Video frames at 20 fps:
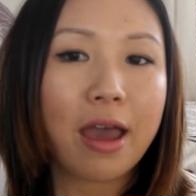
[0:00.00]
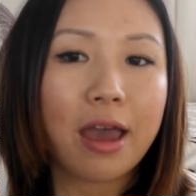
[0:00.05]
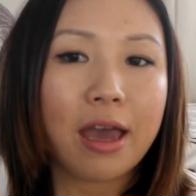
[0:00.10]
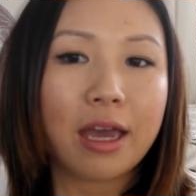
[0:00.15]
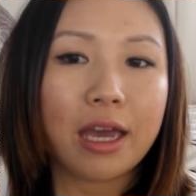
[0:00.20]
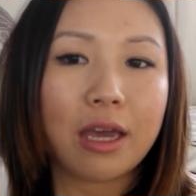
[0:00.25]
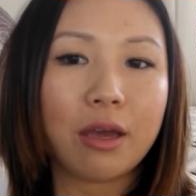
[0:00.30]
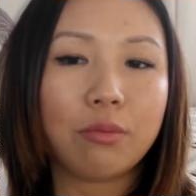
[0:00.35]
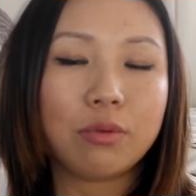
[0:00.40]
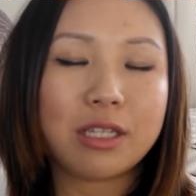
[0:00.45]

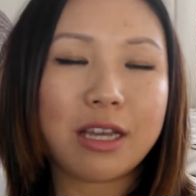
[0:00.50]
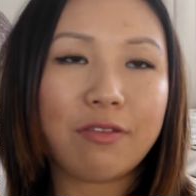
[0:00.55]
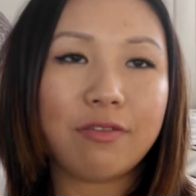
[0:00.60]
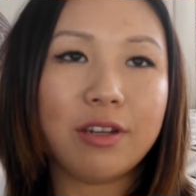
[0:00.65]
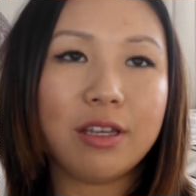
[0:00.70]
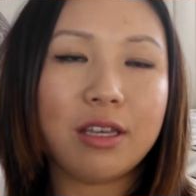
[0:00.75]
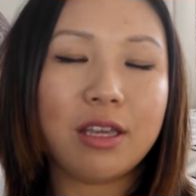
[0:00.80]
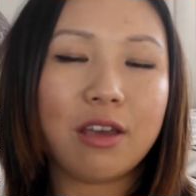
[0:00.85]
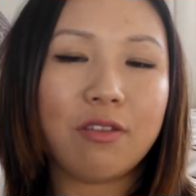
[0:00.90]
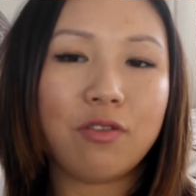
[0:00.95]
it will
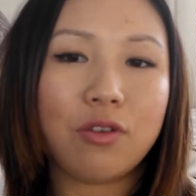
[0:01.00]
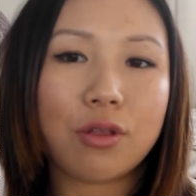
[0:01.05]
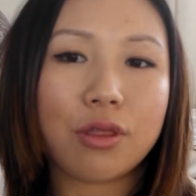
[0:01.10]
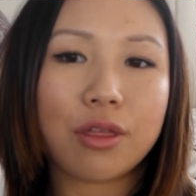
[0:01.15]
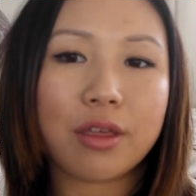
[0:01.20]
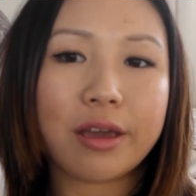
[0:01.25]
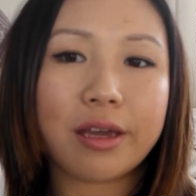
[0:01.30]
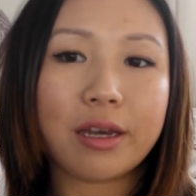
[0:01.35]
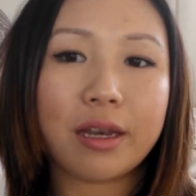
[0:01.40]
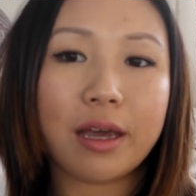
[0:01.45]
definitely give your
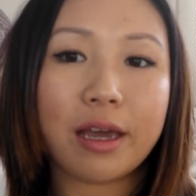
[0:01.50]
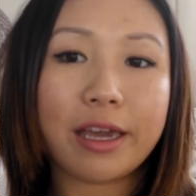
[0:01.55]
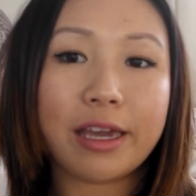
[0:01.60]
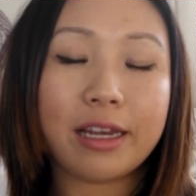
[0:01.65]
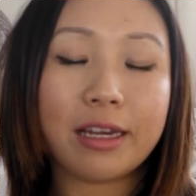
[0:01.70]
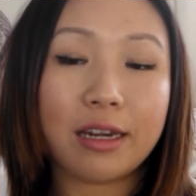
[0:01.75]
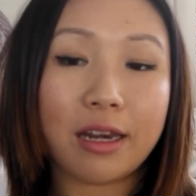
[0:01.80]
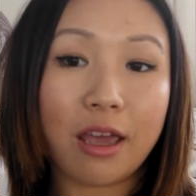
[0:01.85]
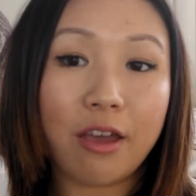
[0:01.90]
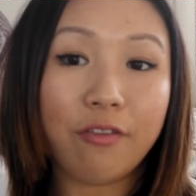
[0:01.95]
skin a
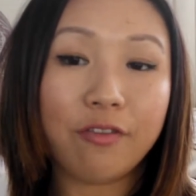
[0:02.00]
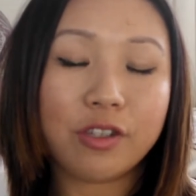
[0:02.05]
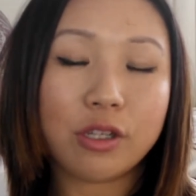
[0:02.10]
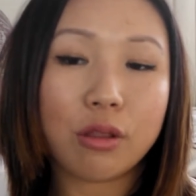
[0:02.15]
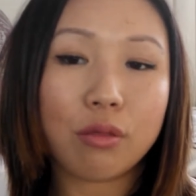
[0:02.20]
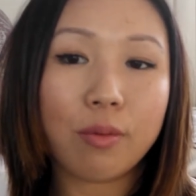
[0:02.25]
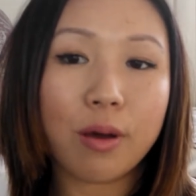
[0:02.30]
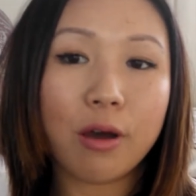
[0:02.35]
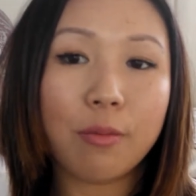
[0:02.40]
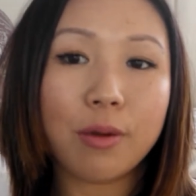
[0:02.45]
lift
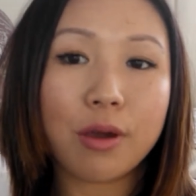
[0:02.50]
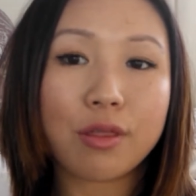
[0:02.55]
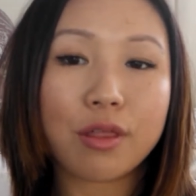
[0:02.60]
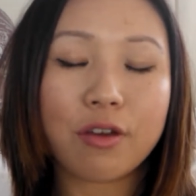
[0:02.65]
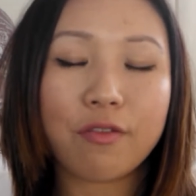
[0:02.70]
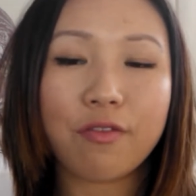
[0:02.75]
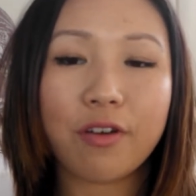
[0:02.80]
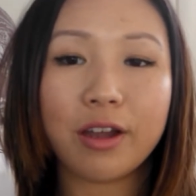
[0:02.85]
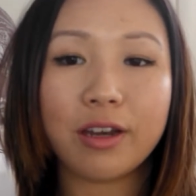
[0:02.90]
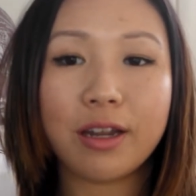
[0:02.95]
as well, because I
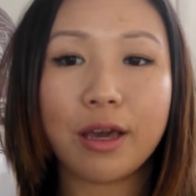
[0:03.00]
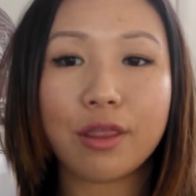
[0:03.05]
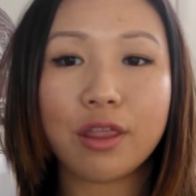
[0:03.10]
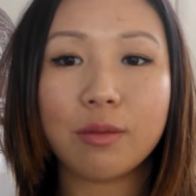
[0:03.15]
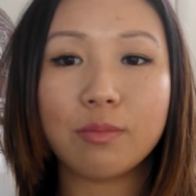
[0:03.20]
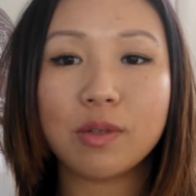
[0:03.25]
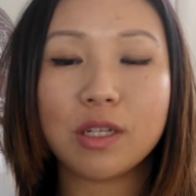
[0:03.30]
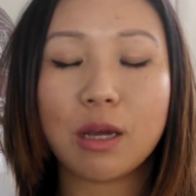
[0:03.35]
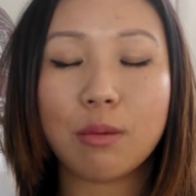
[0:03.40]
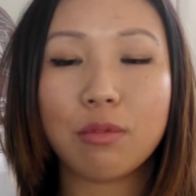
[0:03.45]
find that
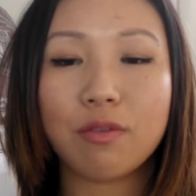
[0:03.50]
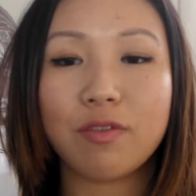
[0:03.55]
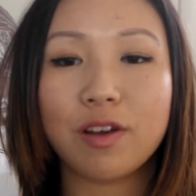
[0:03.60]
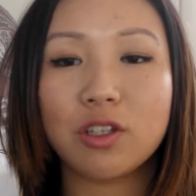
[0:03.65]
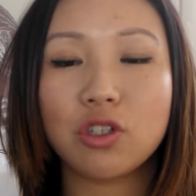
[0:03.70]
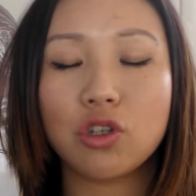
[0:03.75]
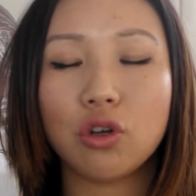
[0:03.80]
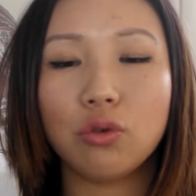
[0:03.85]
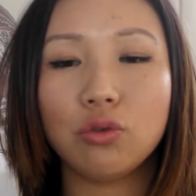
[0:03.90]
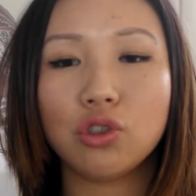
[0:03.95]
sometimes if I
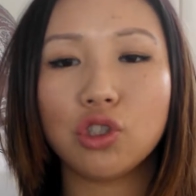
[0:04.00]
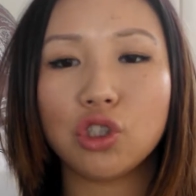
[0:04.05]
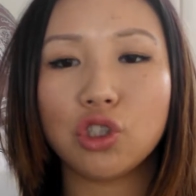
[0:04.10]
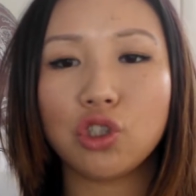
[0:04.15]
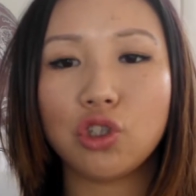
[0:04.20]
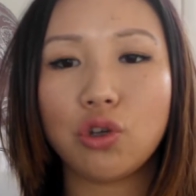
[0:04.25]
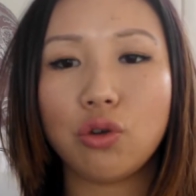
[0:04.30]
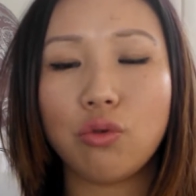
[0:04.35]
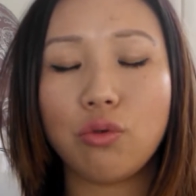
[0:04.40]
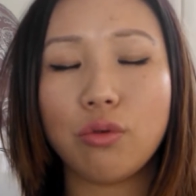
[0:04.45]
don't
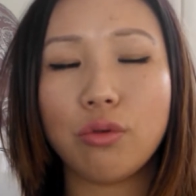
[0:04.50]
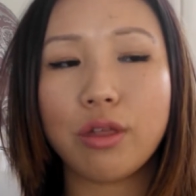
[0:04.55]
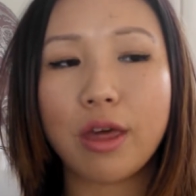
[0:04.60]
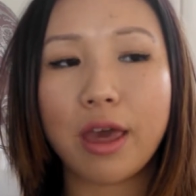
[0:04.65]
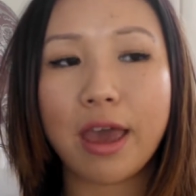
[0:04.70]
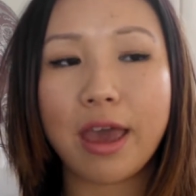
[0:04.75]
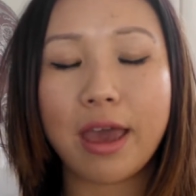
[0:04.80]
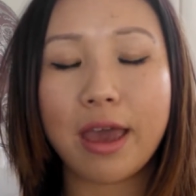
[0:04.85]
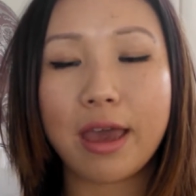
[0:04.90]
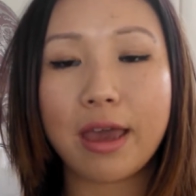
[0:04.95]
use
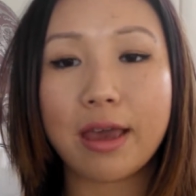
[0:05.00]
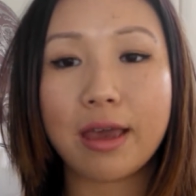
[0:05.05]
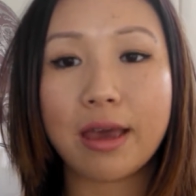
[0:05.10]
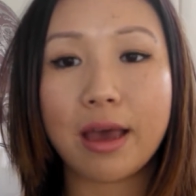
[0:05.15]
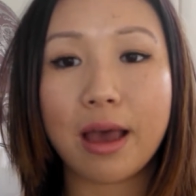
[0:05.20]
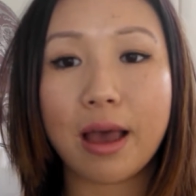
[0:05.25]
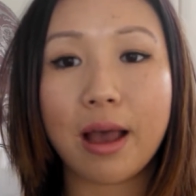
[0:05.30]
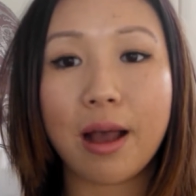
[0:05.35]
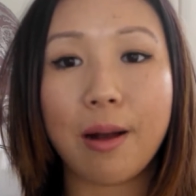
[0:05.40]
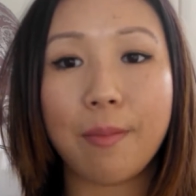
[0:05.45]
a
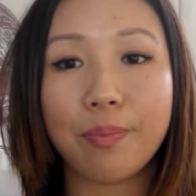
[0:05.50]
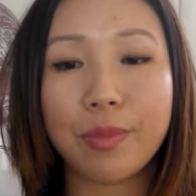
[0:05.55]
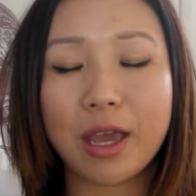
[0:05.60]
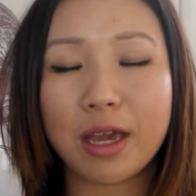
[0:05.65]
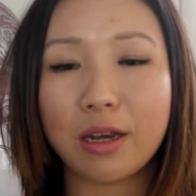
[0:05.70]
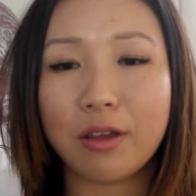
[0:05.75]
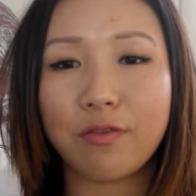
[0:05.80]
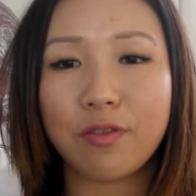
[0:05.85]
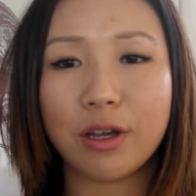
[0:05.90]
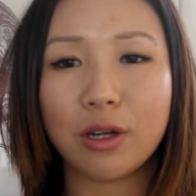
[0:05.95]

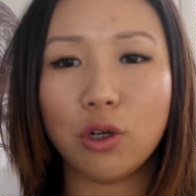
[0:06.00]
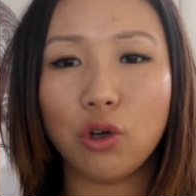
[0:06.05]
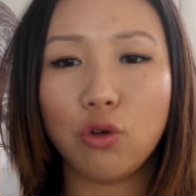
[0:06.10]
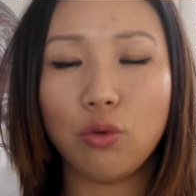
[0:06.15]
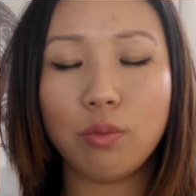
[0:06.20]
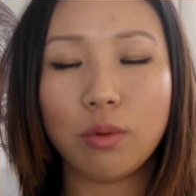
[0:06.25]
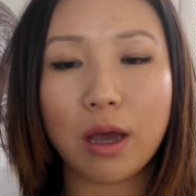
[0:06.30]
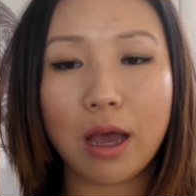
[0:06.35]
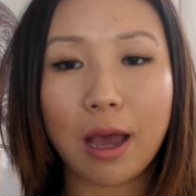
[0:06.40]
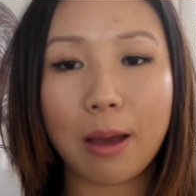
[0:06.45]
anything
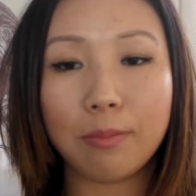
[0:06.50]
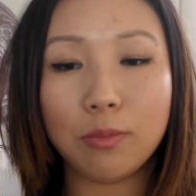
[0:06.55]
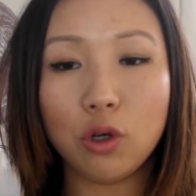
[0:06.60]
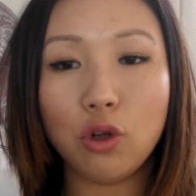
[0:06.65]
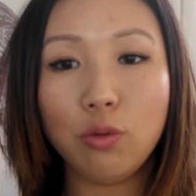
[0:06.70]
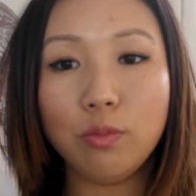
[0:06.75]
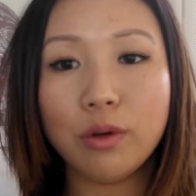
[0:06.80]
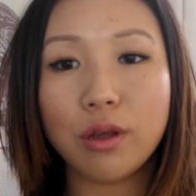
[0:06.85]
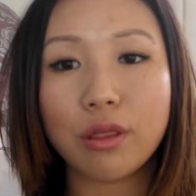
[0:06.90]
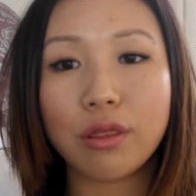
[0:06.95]

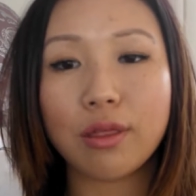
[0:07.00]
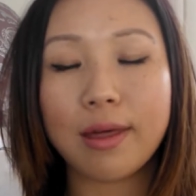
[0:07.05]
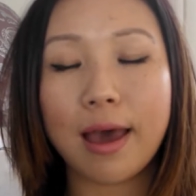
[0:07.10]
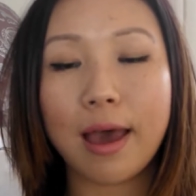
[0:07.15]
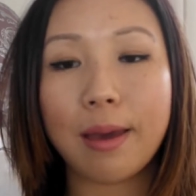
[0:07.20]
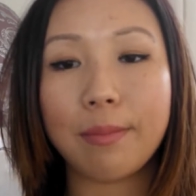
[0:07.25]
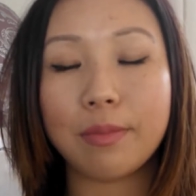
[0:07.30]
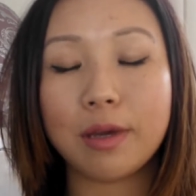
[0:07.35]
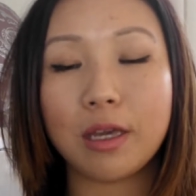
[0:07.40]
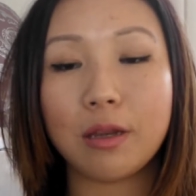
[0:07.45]
luminous
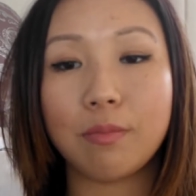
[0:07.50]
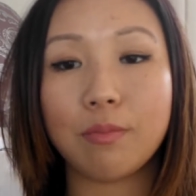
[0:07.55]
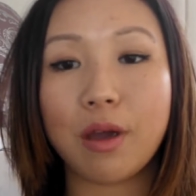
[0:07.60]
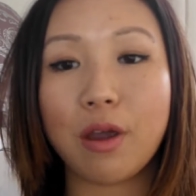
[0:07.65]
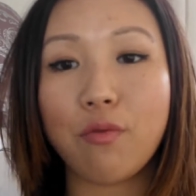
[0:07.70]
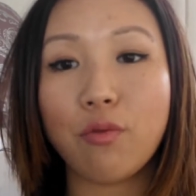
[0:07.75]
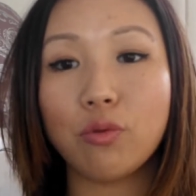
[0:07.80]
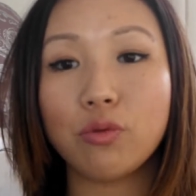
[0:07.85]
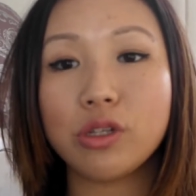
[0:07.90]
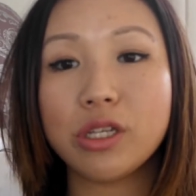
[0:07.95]
in my
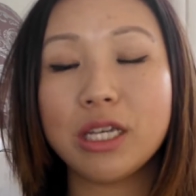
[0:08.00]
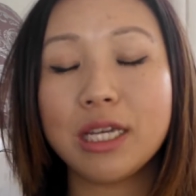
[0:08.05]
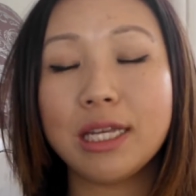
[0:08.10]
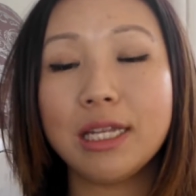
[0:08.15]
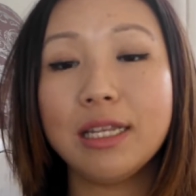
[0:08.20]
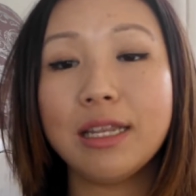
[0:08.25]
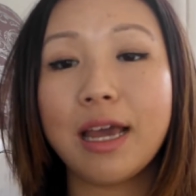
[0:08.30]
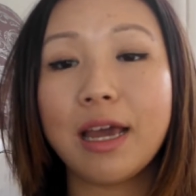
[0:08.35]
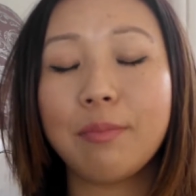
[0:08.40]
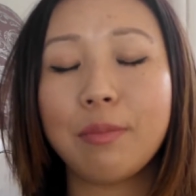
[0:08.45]

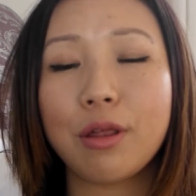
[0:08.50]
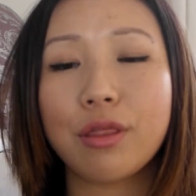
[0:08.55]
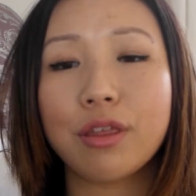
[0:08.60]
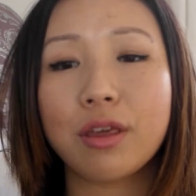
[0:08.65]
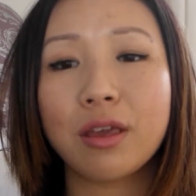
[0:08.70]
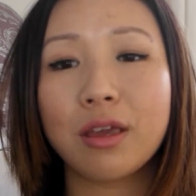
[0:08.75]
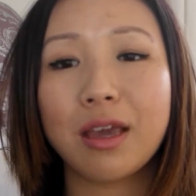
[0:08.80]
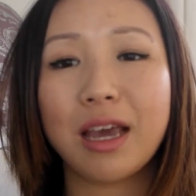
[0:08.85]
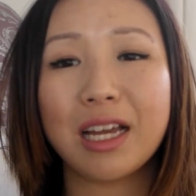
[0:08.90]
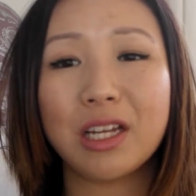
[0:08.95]
routine, then my
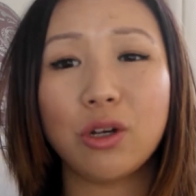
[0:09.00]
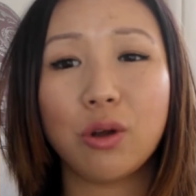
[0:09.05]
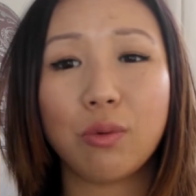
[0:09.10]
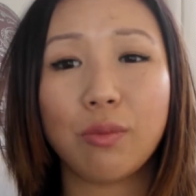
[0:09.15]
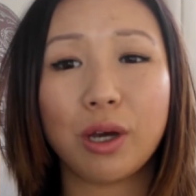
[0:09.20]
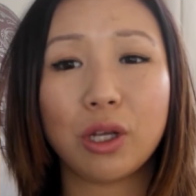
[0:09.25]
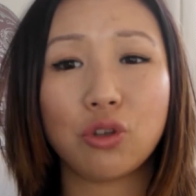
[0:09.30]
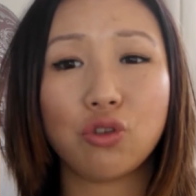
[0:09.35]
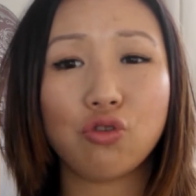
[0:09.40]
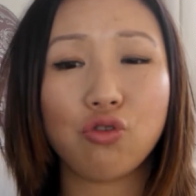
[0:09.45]
skin can look
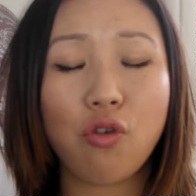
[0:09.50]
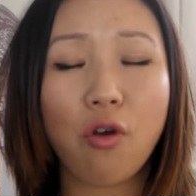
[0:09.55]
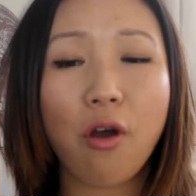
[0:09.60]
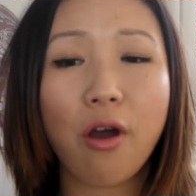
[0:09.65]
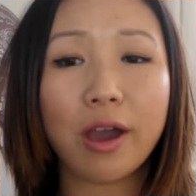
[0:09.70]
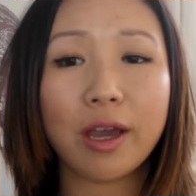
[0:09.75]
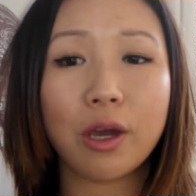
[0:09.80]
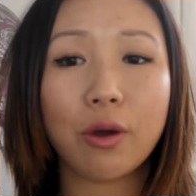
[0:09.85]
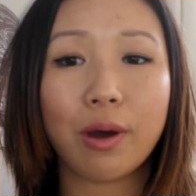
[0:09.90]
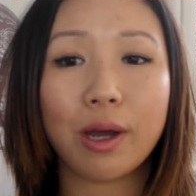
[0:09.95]
quite
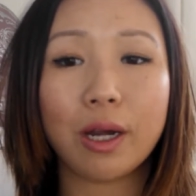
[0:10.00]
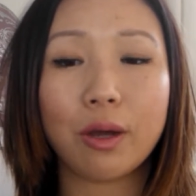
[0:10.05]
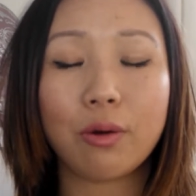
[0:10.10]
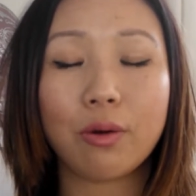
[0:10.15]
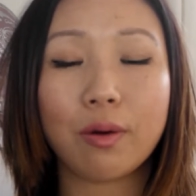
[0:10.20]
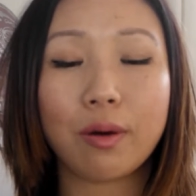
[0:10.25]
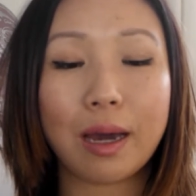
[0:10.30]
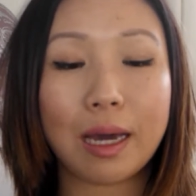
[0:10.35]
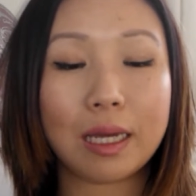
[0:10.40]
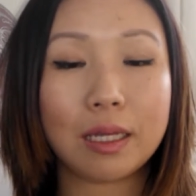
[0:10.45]
dry and
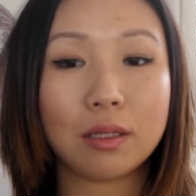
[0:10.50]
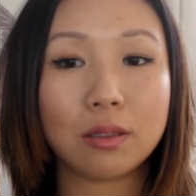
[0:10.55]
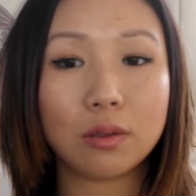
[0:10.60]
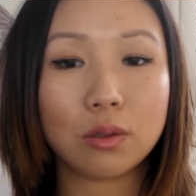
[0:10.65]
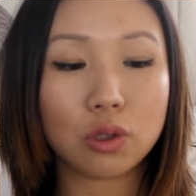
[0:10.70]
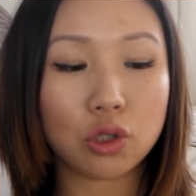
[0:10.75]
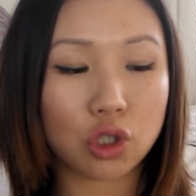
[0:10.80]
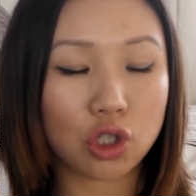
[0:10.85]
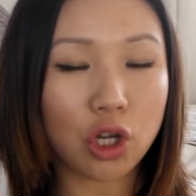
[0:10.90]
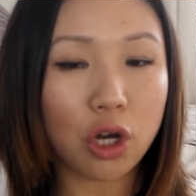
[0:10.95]
quite
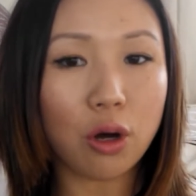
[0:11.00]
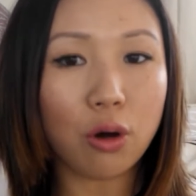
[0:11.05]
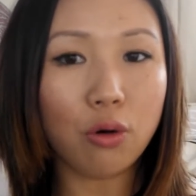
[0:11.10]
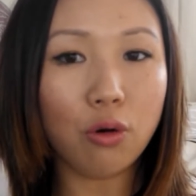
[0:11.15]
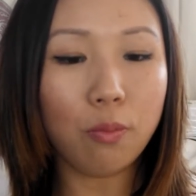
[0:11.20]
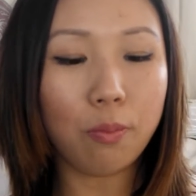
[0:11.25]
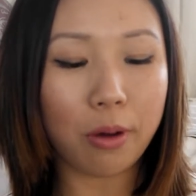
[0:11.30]
dull.